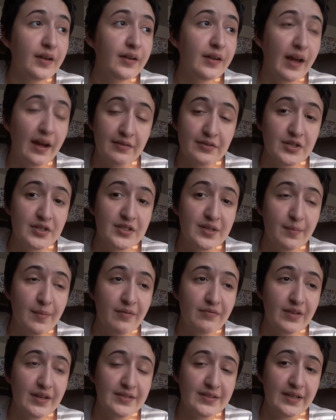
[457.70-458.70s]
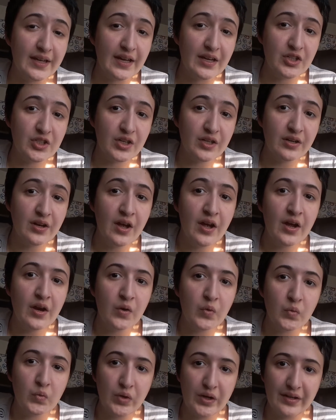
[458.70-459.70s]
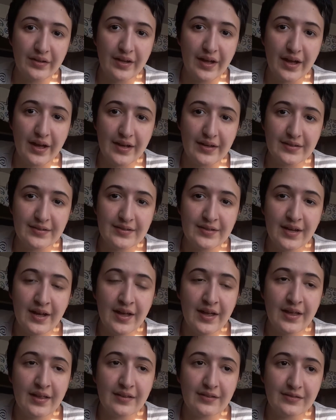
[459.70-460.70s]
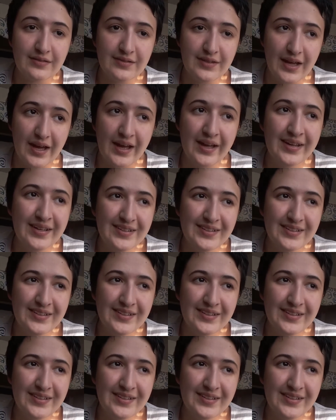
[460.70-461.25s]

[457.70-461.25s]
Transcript: After some investigation, realized that